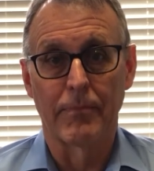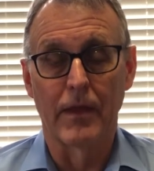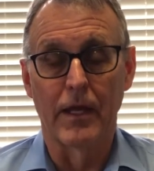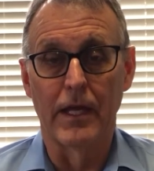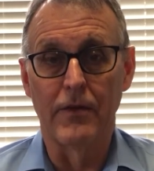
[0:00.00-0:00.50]

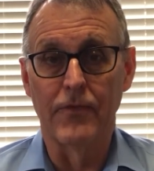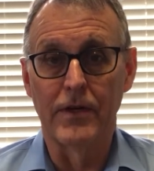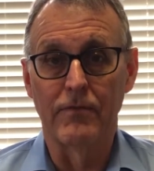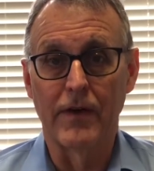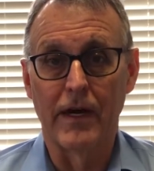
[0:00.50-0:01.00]
If an
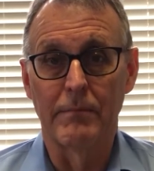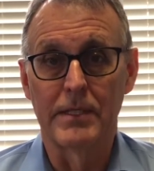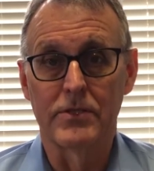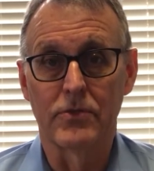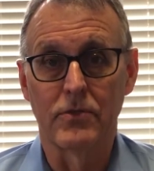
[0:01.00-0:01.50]

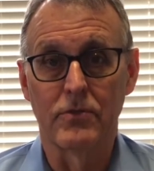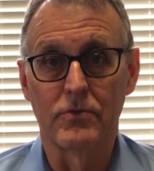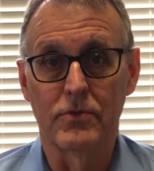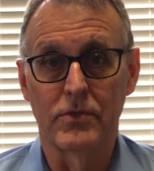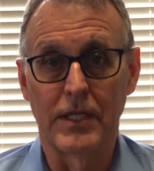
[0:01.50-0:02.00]

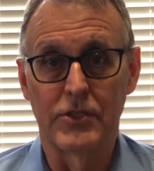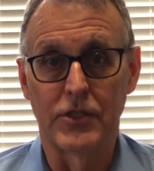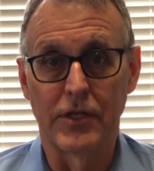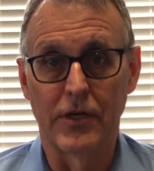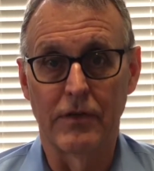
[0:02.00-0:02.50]
environmental
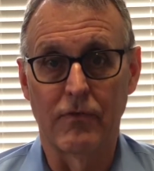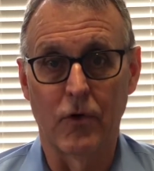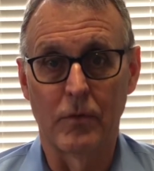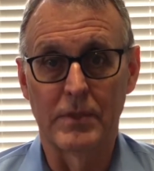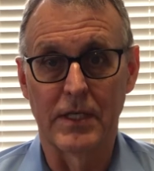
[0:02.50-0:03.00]
engineering
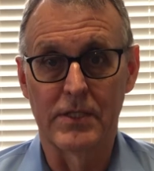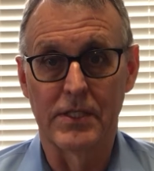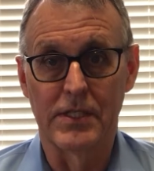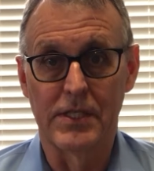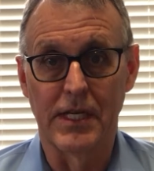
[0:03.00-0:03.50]
firm does
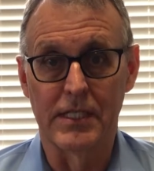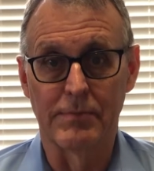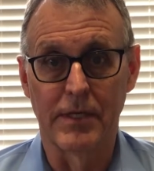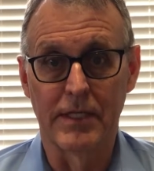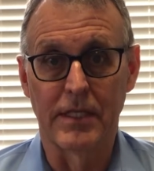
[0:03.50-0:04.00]
an
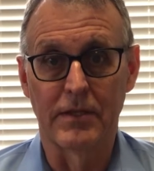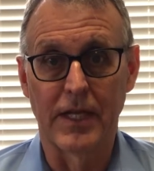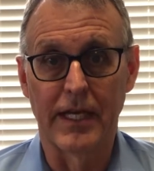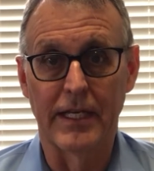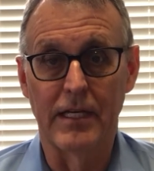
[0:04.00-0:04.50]
assessment,
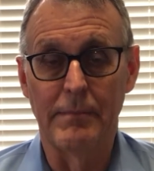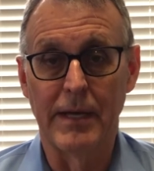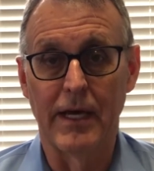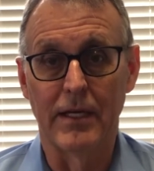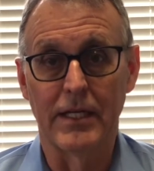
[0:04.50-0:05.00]
they come
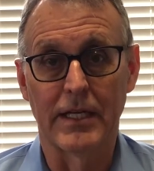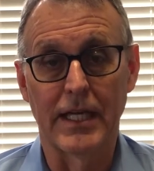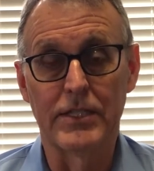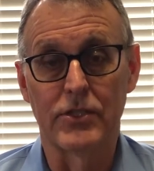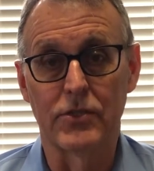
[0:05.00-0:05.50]
out and
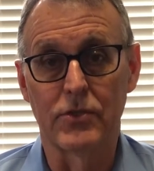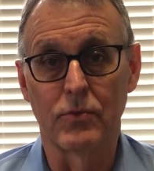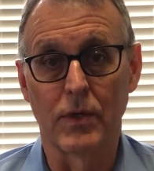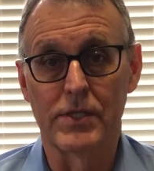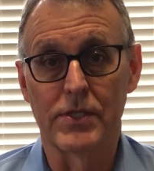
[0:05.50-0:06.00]
they do
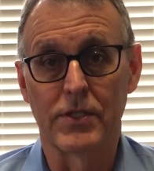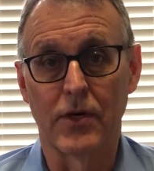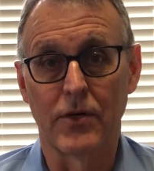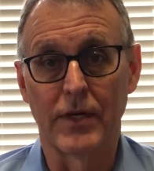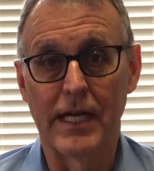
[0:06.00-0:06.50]
what is
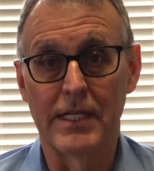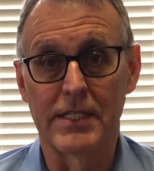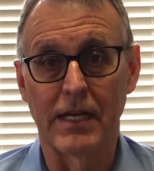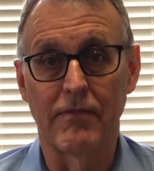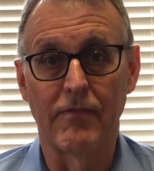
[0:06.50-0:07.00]
known as
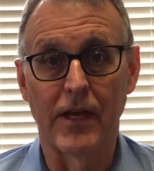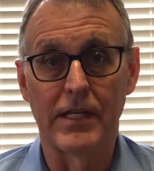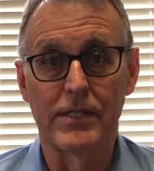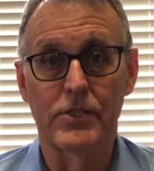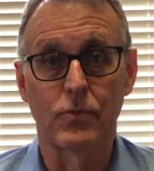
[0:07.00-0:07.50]
a
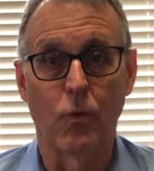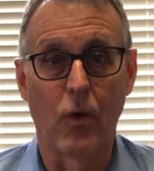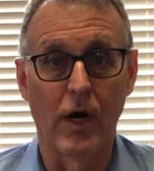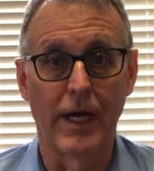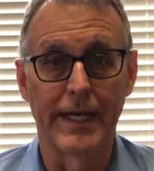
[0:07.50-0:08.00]
phased
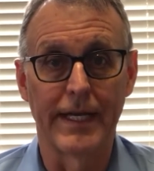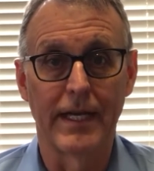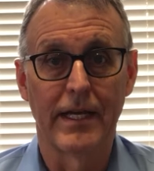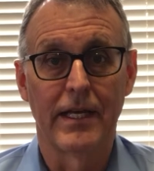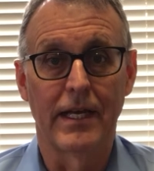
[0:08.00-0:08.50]
one
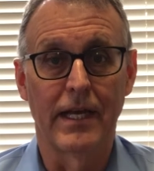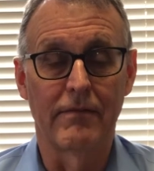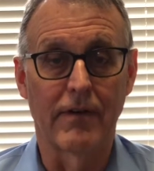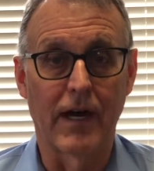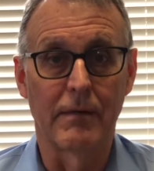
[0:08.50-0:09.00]

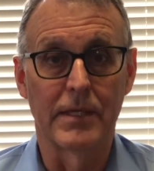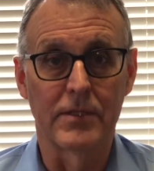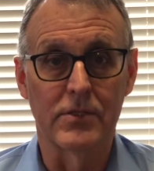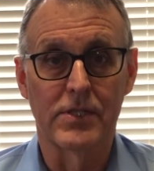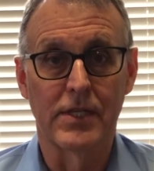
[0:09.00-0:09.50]

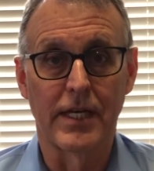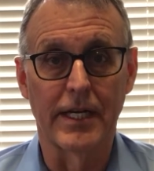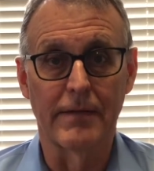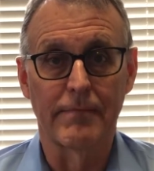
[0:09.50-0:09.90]
environmental study.